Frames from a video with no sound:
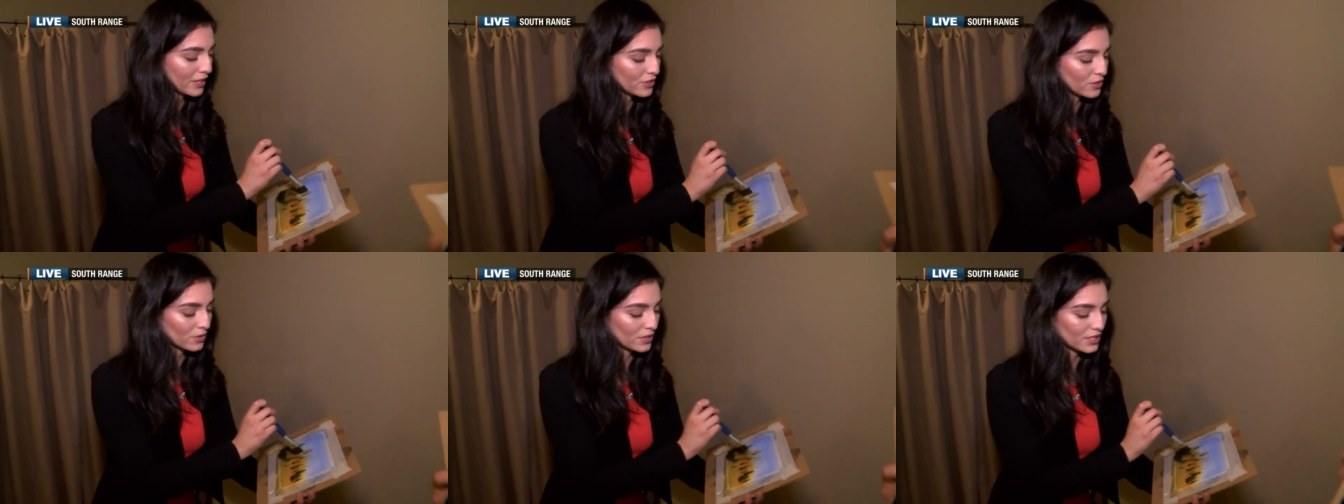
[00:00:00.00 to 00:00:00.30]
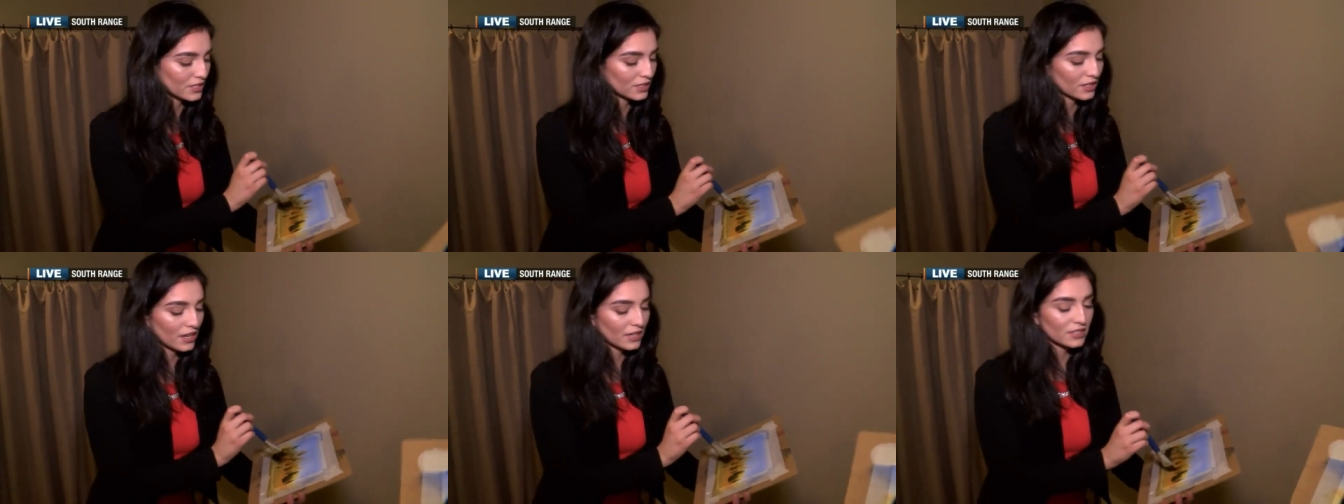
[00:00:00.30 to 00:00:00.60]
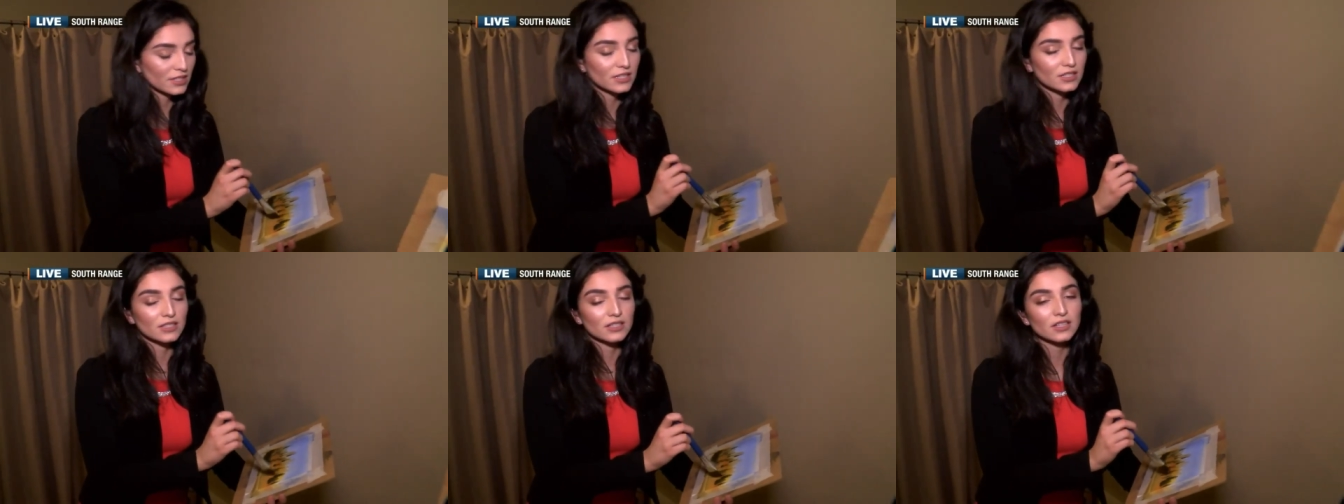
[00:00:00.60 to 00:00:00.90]
you this
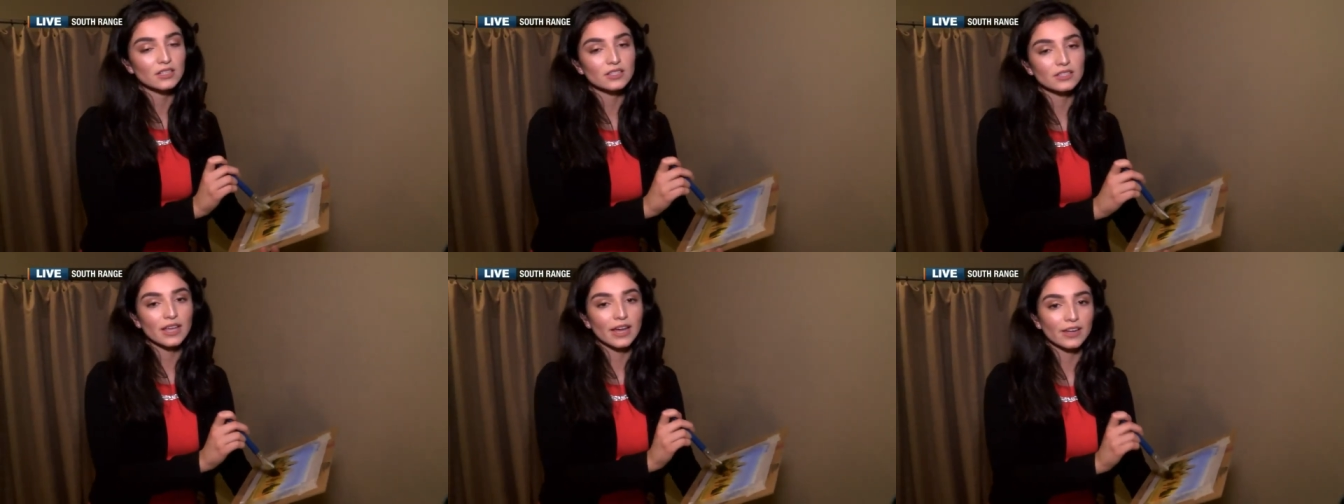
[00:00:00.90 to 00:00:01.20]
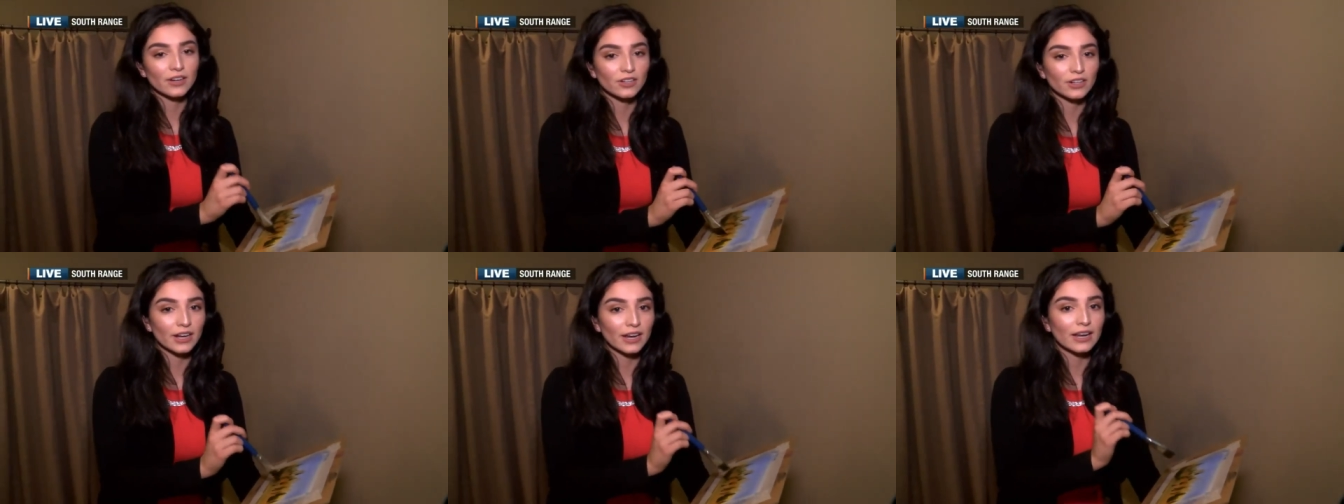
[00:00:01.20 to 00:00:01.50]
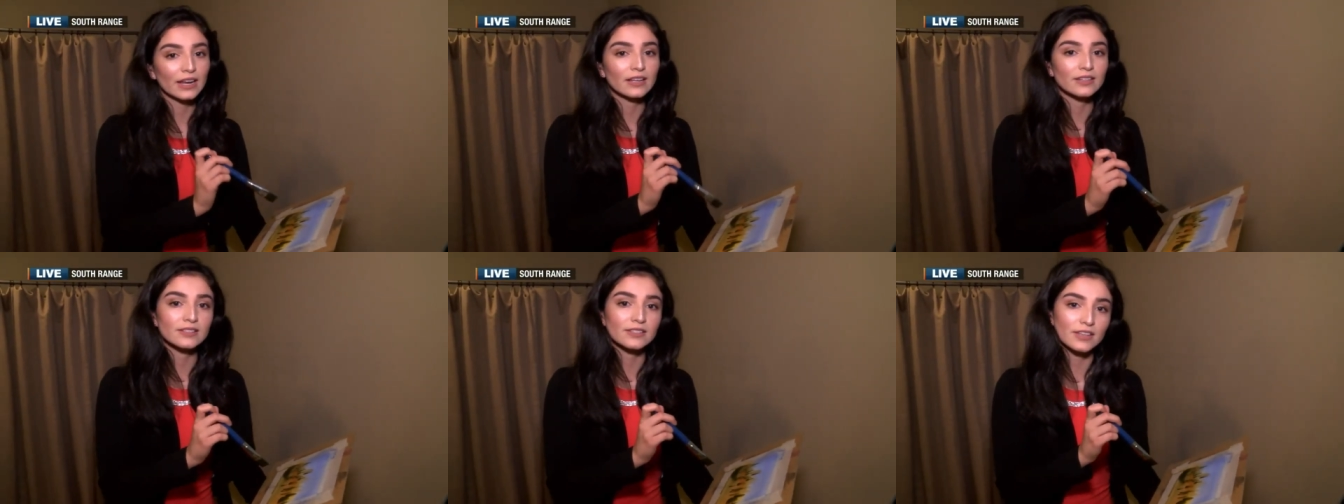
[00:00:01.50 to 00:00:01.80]
class is this
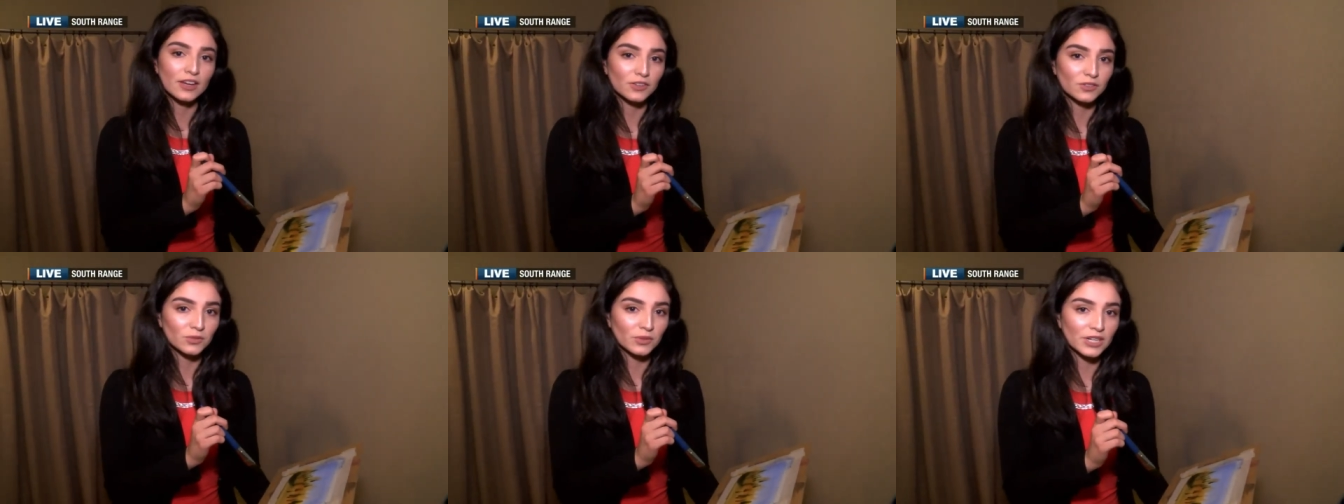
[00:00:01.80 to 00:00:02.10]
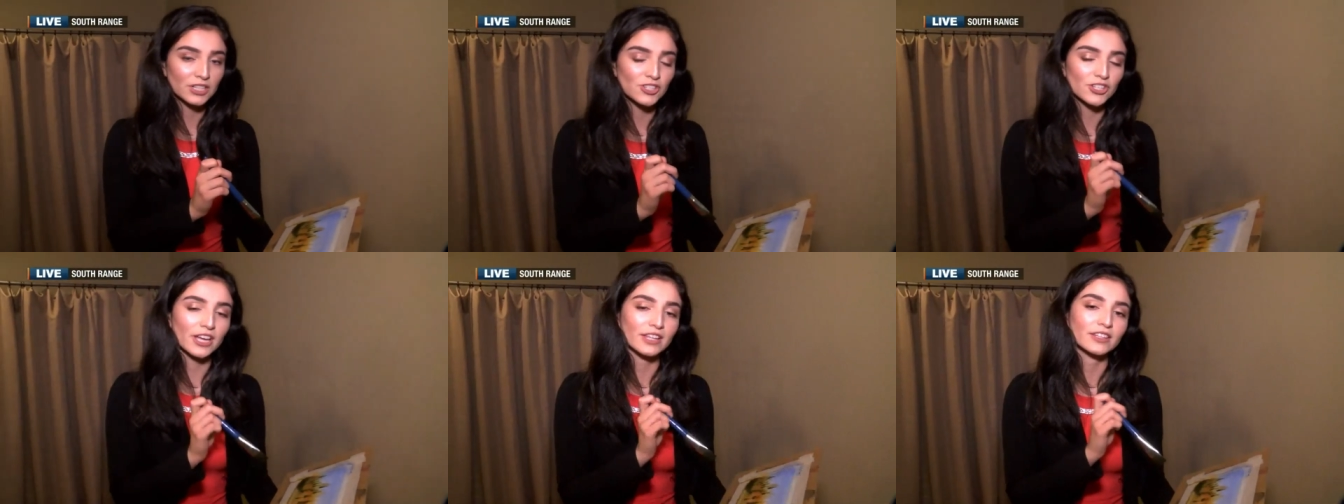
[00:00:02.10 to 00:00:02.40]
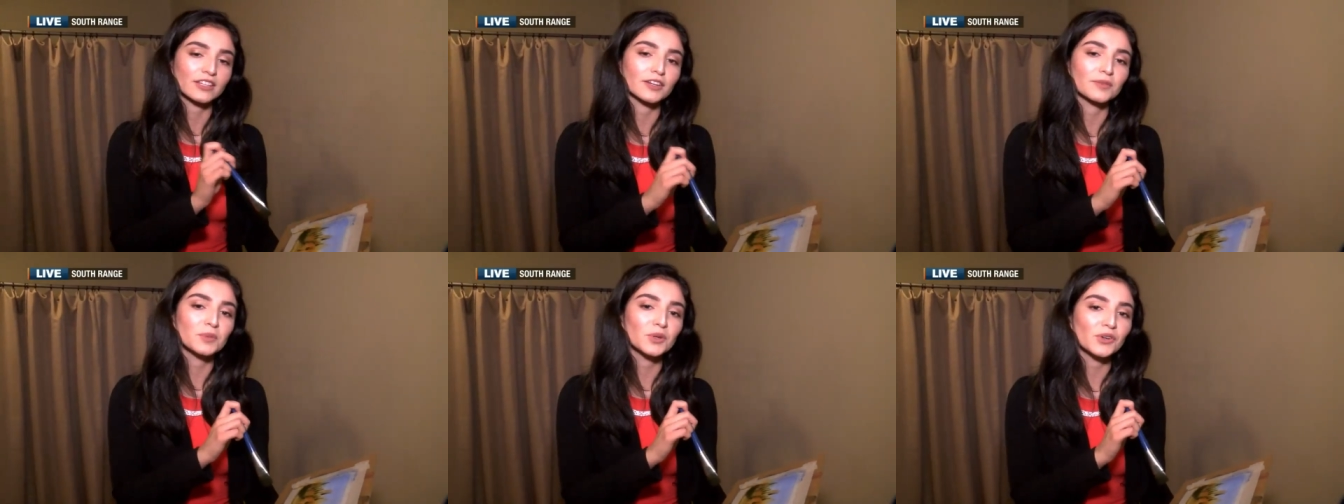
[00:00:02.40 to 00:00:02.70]
Saturday in South Range
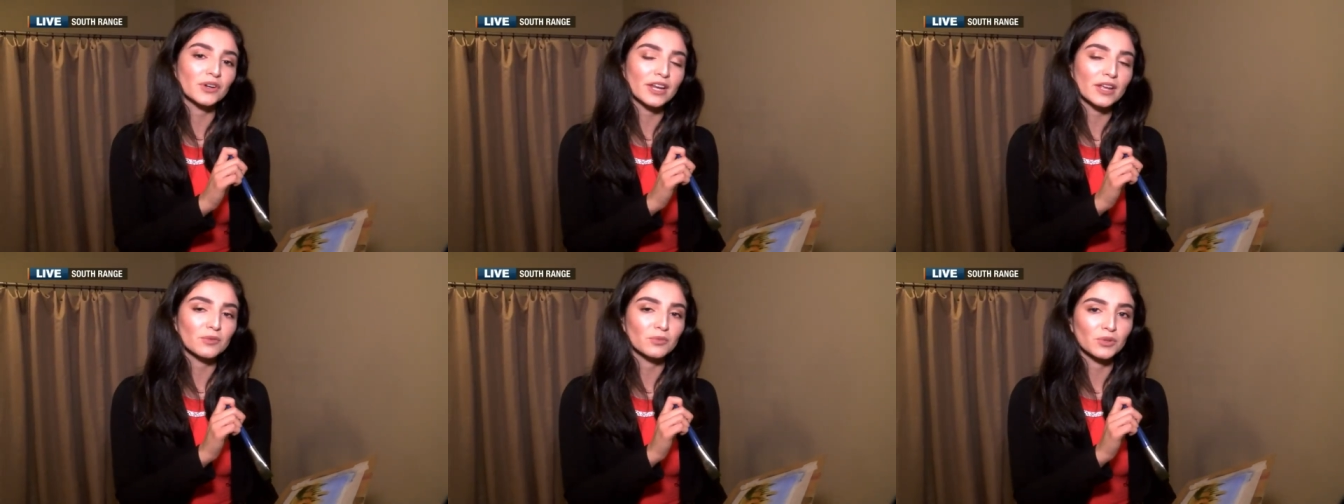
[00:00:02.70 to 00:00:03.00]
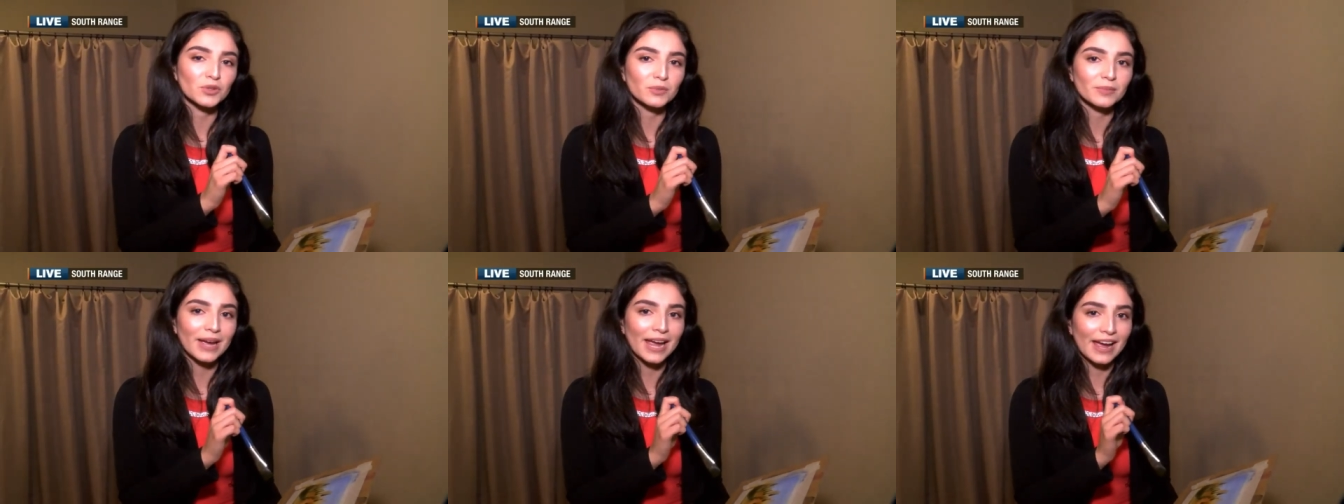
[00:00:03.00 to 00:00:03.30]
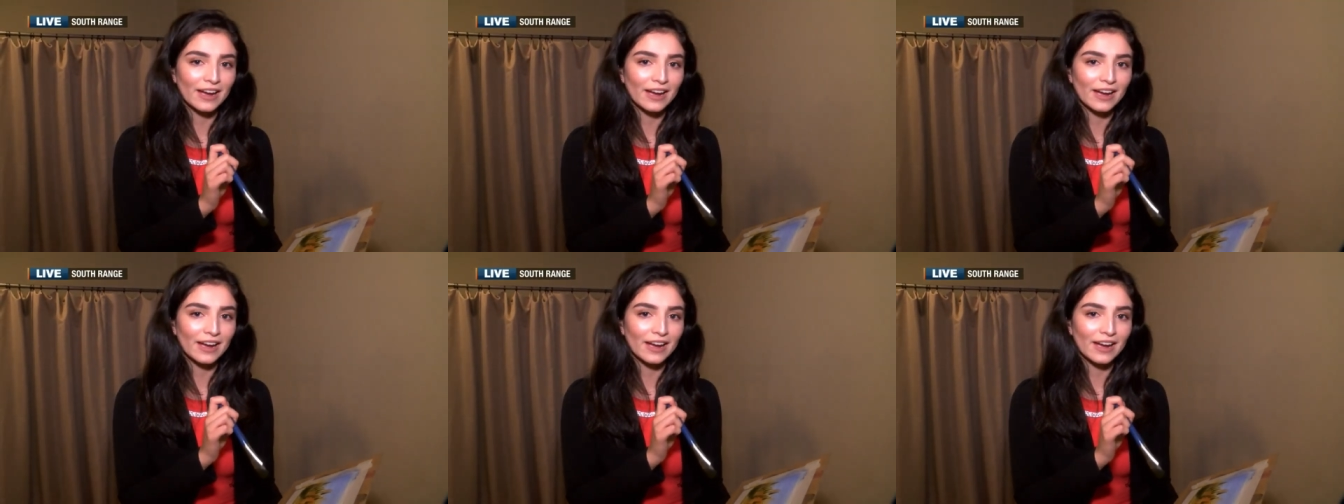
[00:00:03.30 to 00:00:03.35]
at the community room